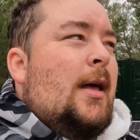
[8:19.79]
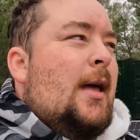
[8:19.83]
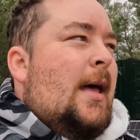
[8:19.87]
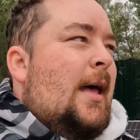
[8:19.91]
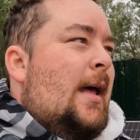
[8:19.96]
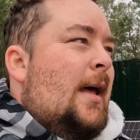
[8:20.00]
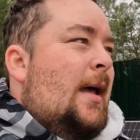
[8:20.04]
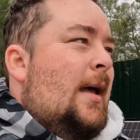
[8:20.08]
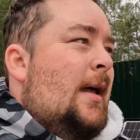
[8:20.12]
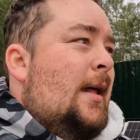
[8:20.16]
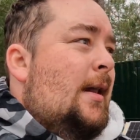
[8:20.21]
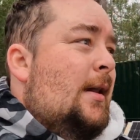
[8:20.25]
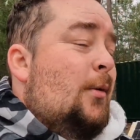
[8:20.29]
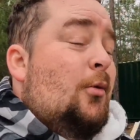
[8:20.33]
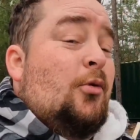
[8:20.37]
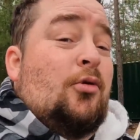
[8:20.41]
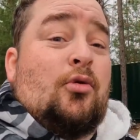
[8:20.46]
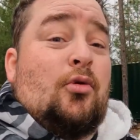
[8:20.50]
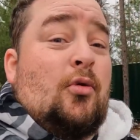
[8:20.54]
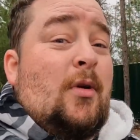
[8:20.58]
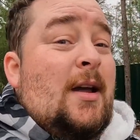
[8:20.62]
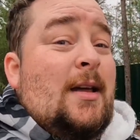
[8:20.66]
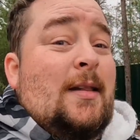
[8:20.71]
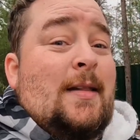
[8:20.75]
And it was
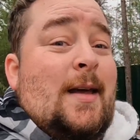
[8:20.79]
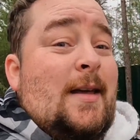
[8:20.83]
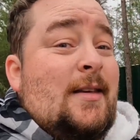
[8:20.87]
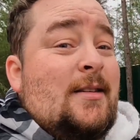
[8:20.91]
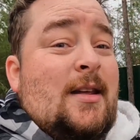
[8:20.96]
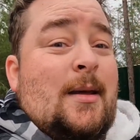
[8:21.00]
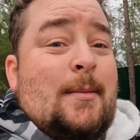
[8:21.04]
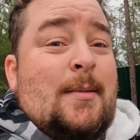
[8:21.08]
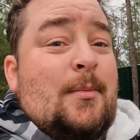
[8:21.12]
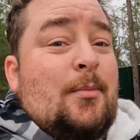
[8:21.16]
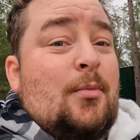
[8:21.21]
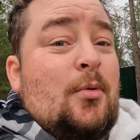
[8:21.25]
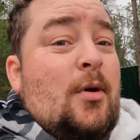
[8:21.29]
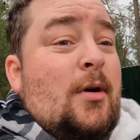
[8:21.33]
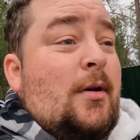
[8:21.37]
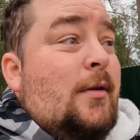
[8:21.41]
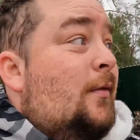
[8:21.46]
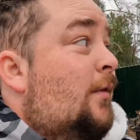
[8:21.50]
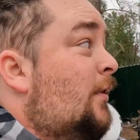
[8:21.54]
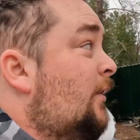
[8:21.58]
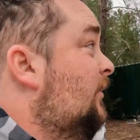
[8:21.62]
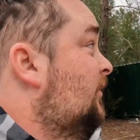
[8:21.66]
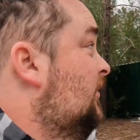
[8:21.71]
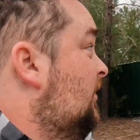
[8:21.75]
great. Last time he brought
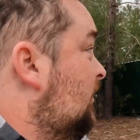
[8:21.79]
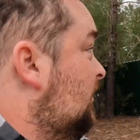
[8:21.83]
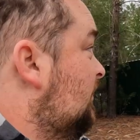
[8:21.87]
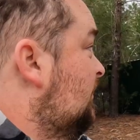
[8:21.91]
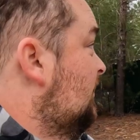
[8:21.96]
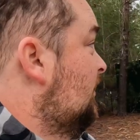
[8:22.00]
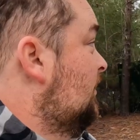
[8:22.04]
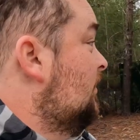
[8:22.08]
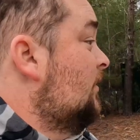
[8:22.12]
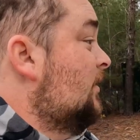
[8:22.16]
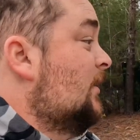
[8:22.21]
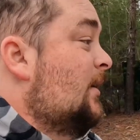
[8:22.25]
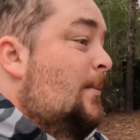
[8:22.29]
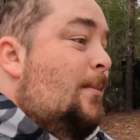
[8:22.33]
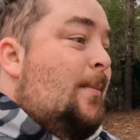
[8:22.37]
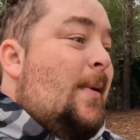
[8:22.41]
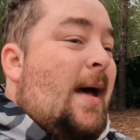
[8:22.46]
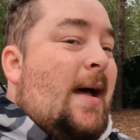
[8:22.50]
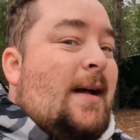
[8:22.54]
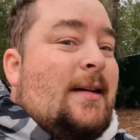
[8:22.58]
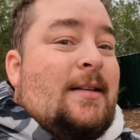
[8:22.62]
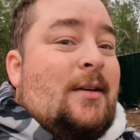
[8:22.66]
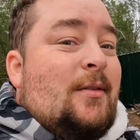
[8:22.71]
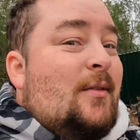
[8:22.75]
the 6 here, he
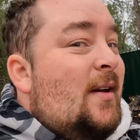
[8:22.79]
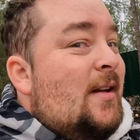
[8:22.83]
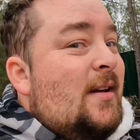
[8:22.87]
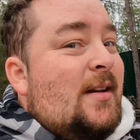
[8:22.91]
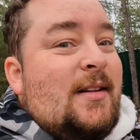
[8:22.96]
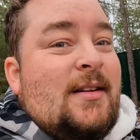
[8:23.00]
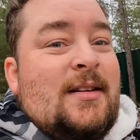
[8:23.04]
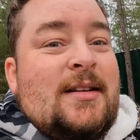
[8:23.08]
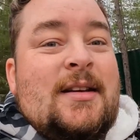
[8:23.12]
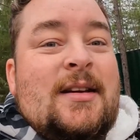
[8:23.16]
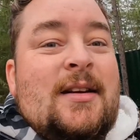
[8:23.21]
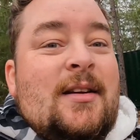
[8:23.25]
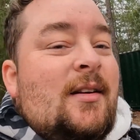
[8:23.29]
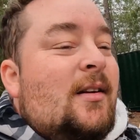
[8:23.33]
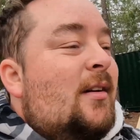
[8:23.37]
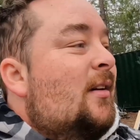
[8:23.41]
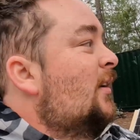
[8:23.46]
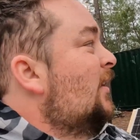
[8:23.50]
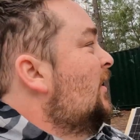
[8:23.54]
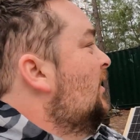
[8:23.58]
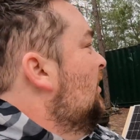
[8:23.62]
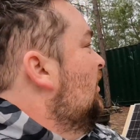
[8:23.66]
backed it right in here,